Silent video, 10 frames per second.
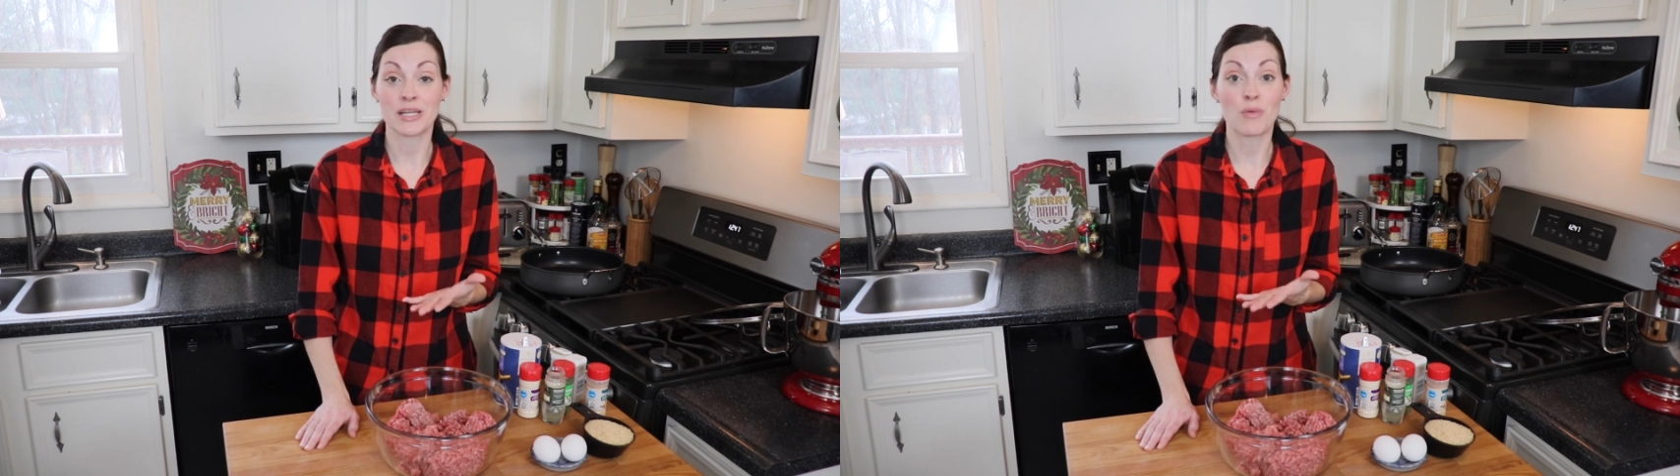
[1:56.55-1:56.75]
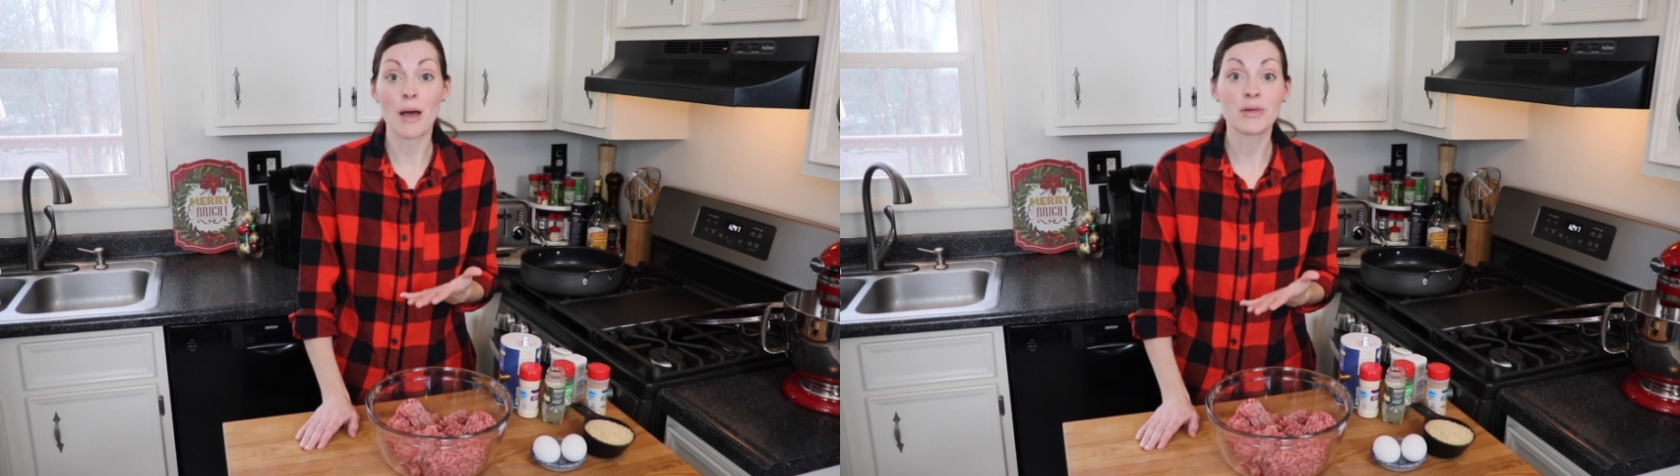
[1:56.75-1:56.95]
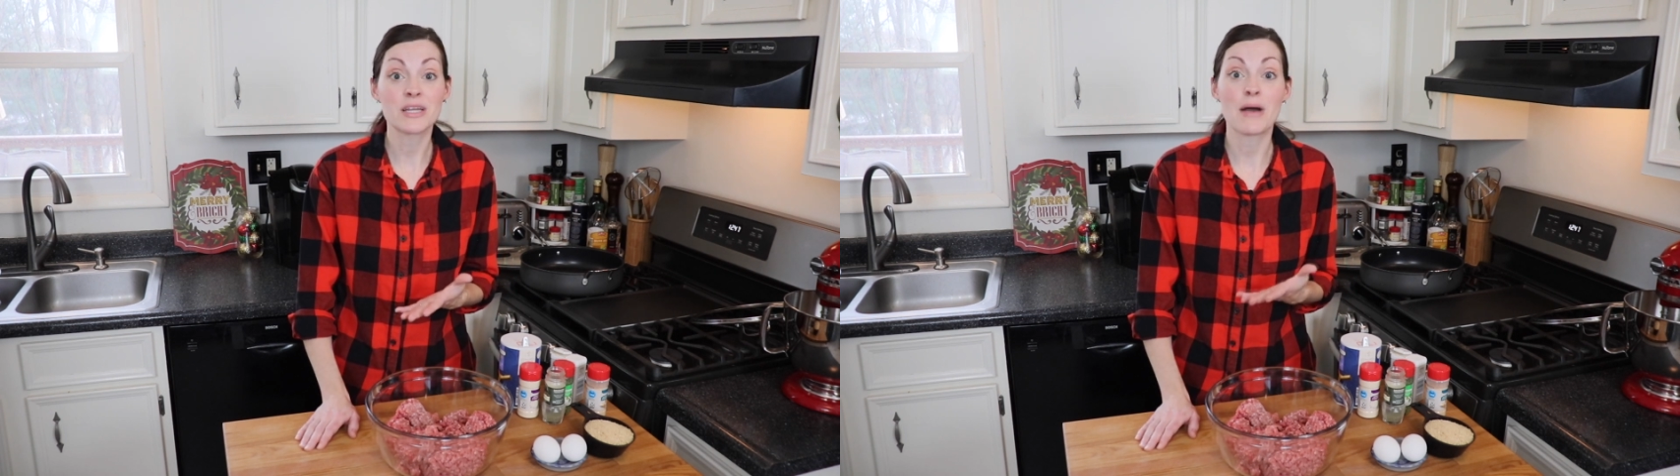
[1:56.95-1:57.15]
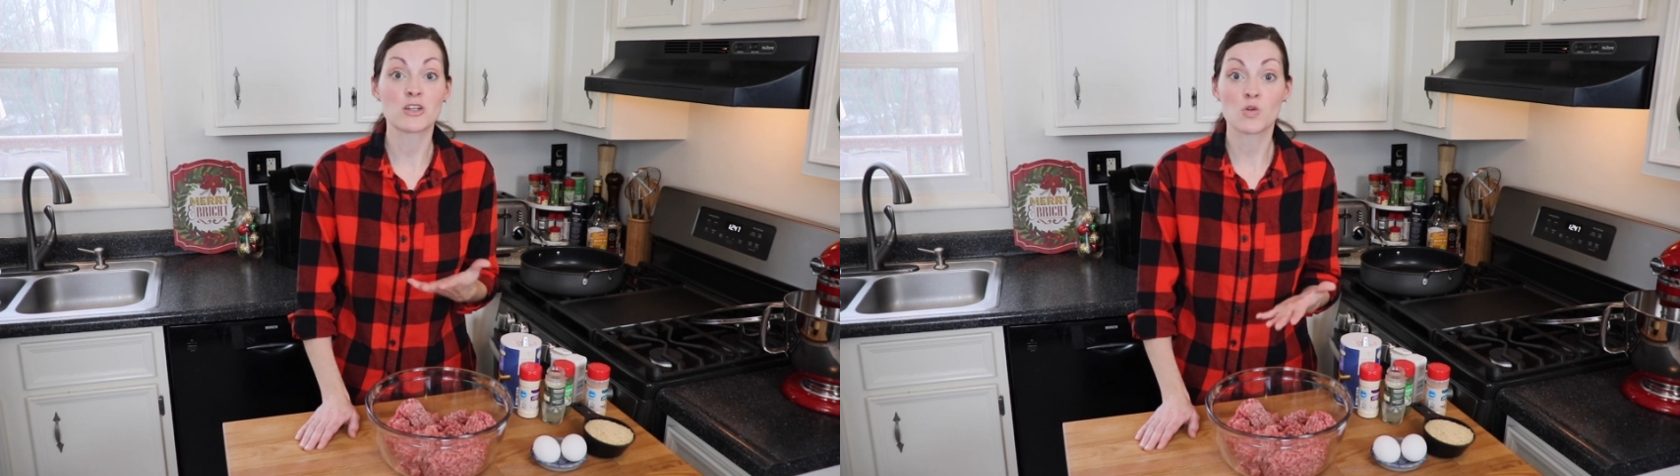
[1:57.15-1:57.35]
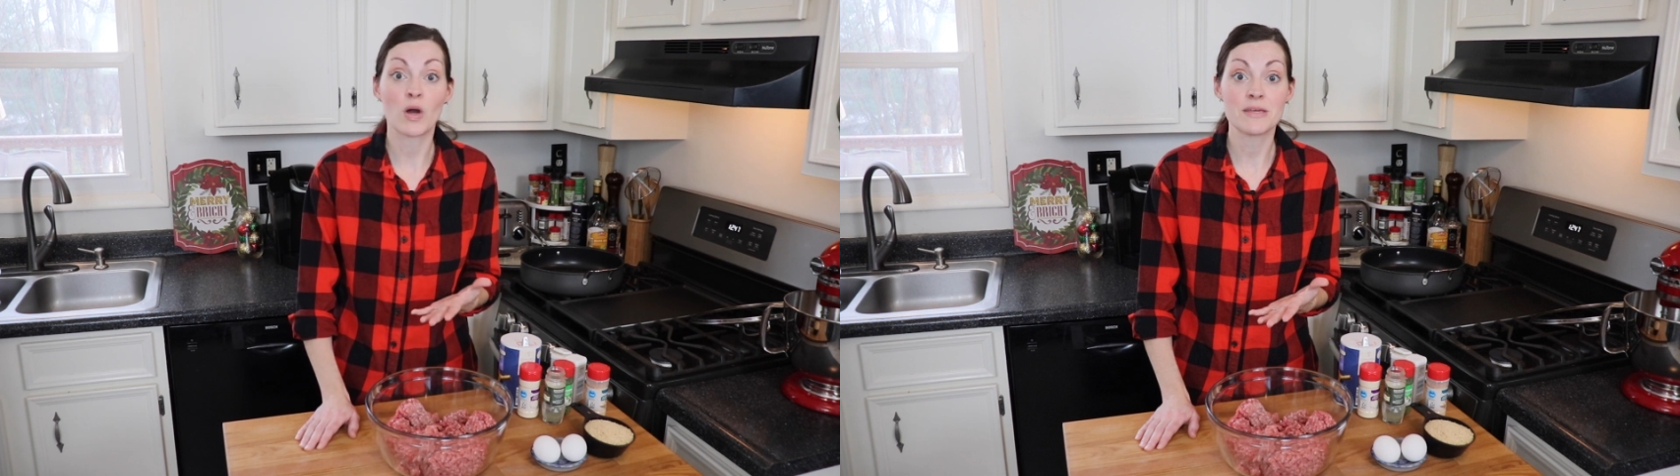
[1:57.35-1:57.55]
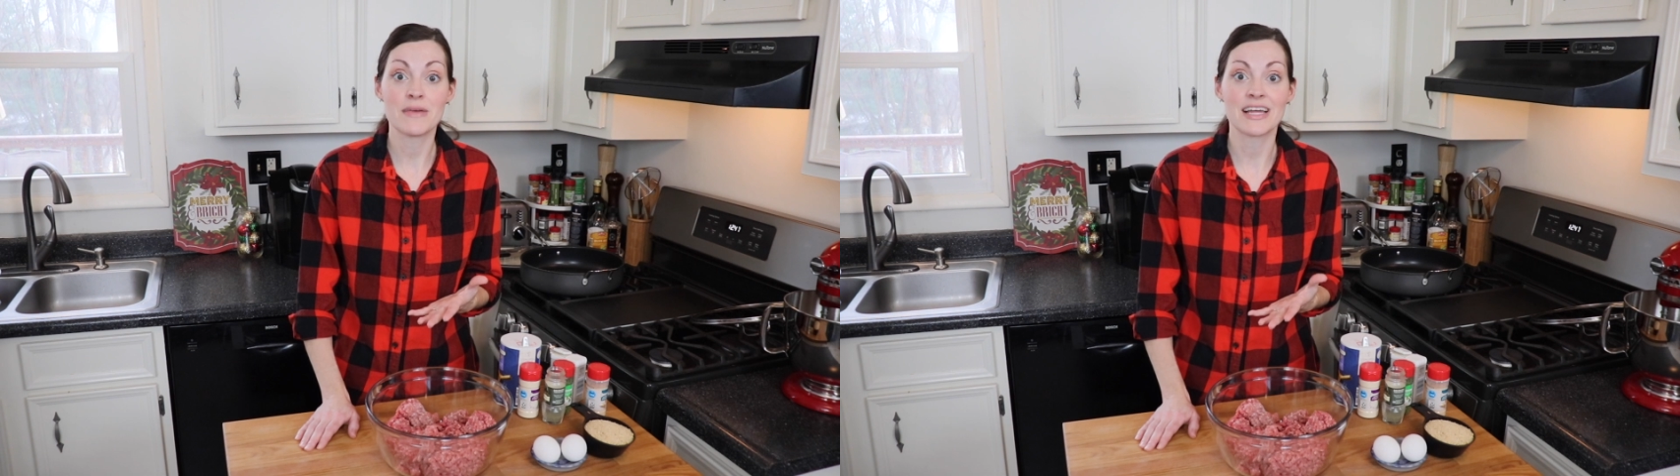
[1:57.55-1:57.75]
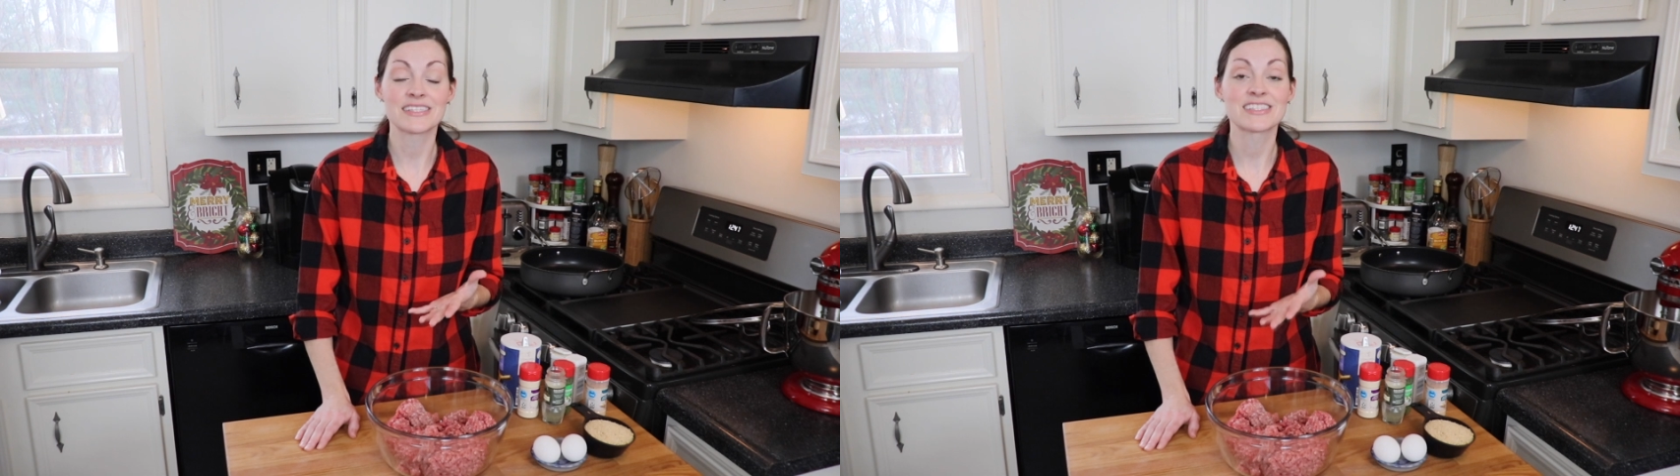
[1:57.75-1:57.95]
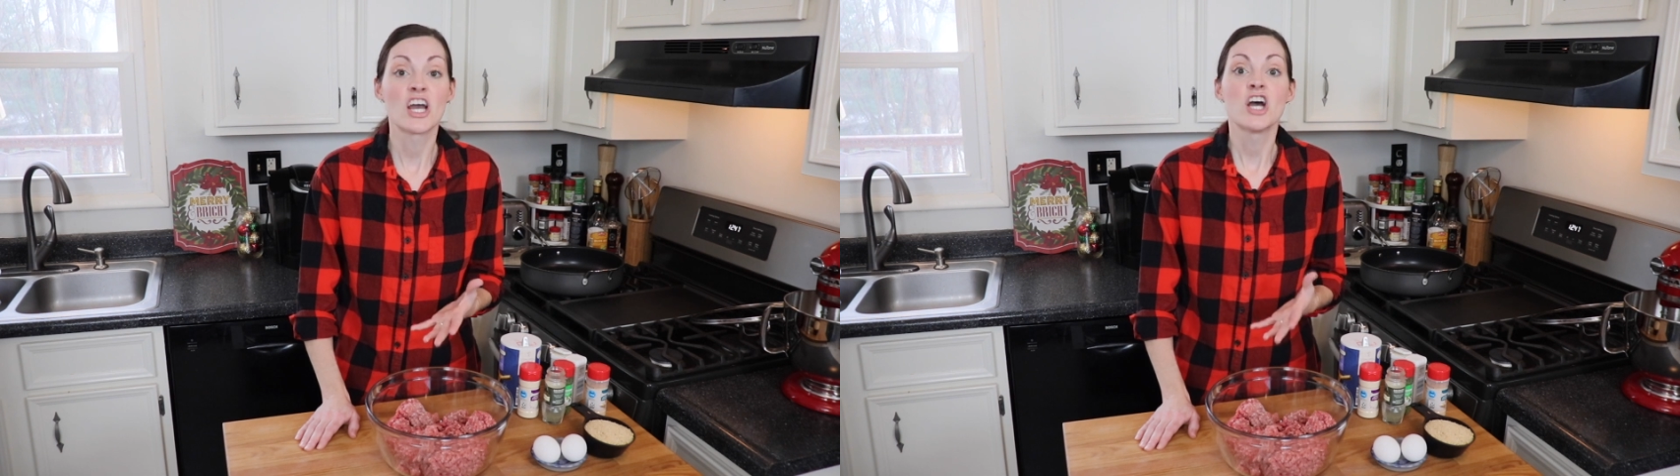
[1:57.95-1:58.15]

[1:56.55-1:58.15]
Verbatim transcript: probably in about twenty minutes.